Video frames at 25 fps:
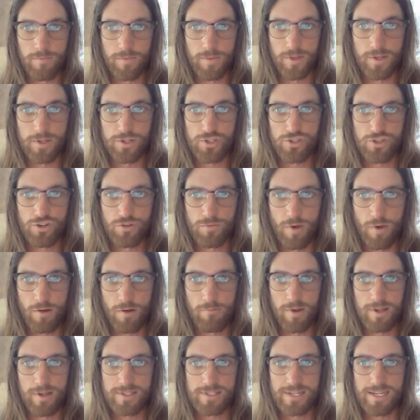the
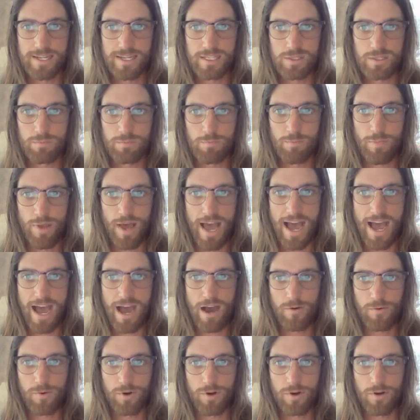Schumann resonance
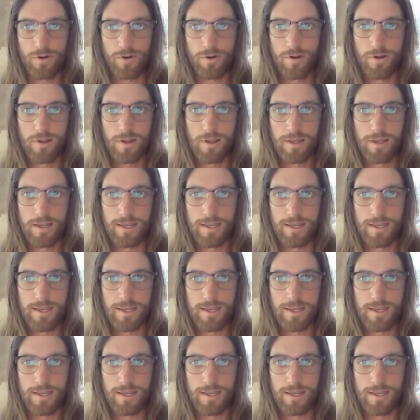power